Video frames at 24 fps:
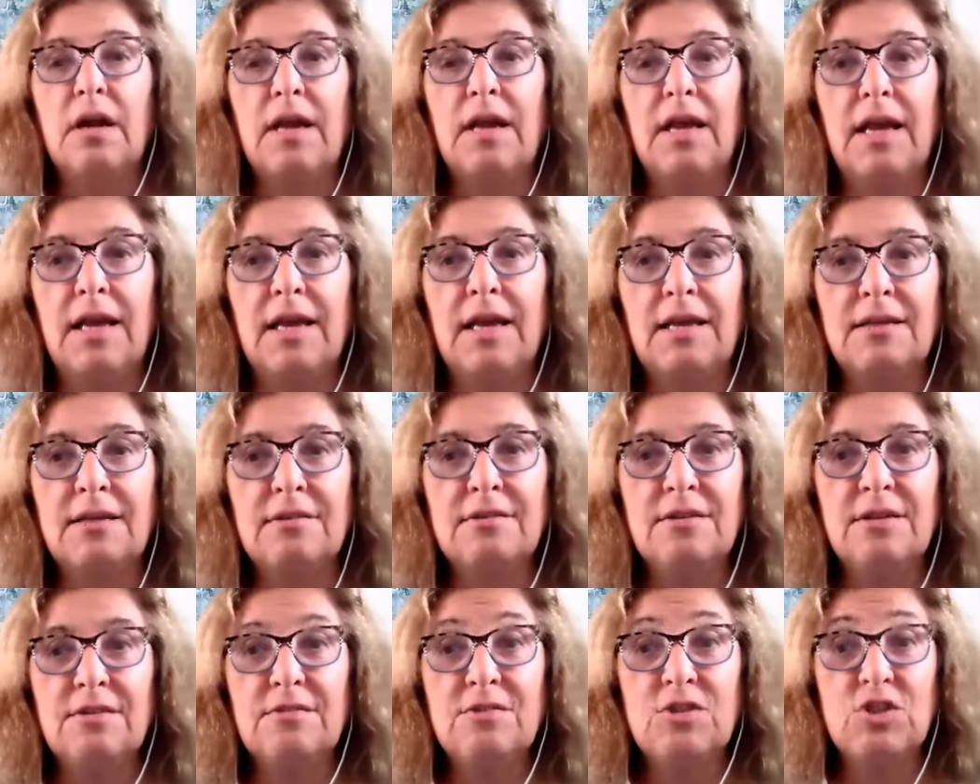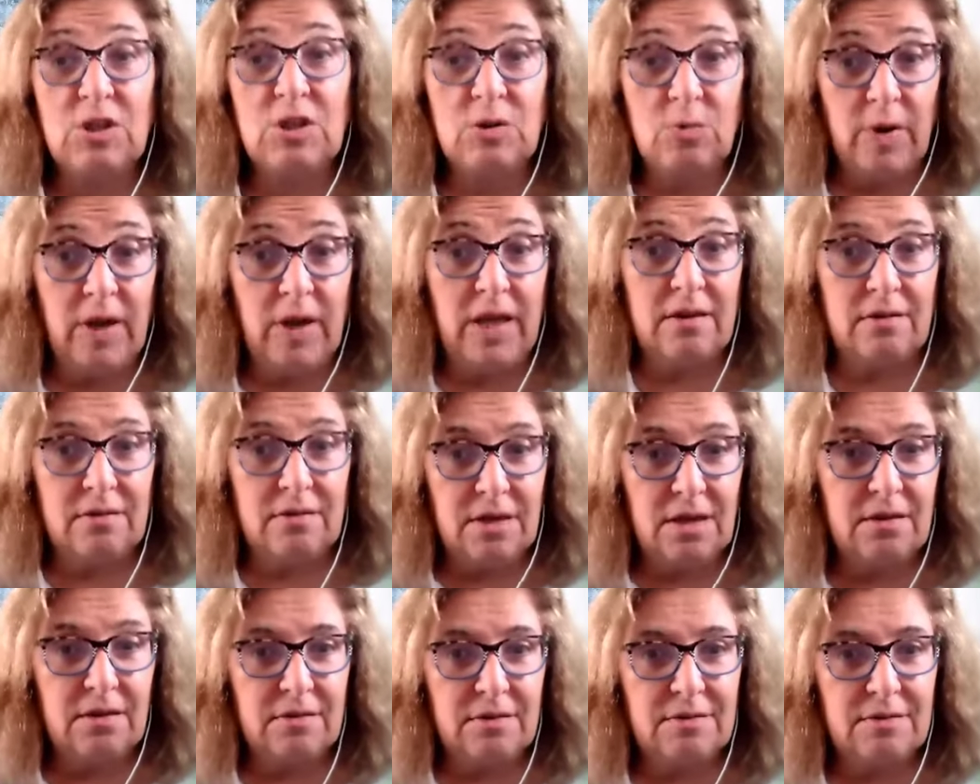and she went
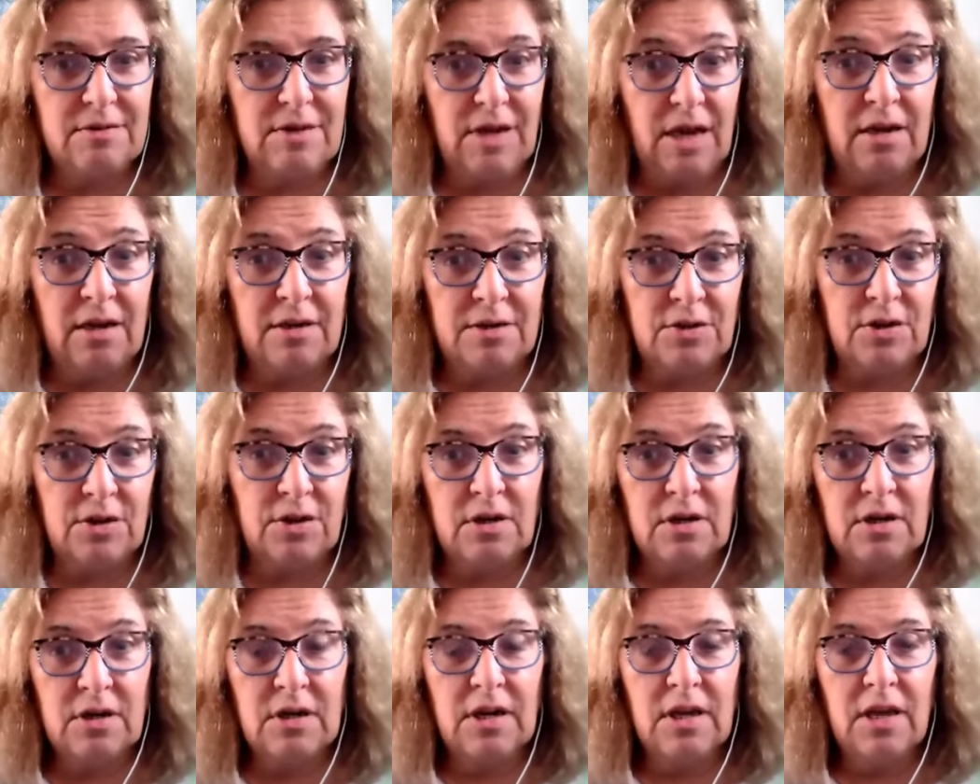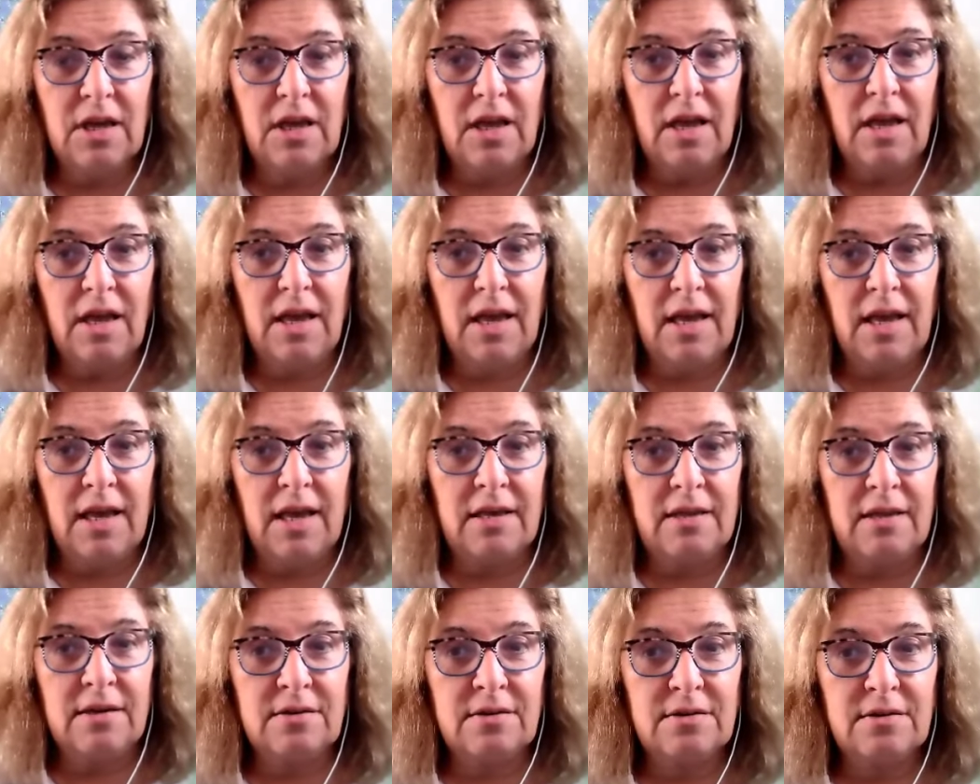under
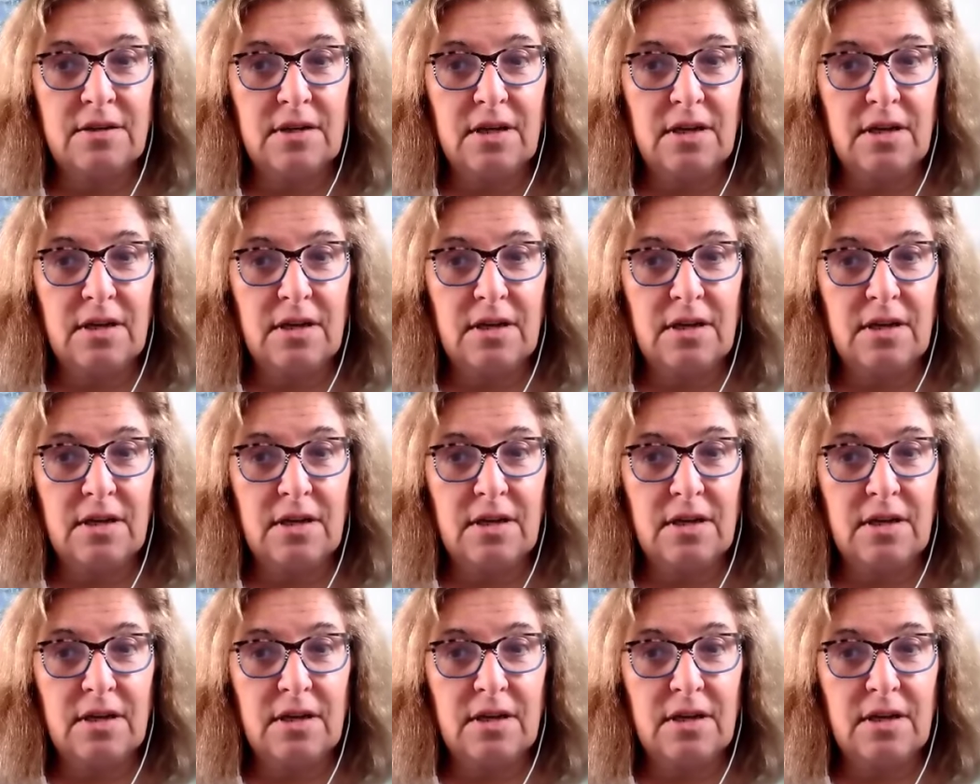and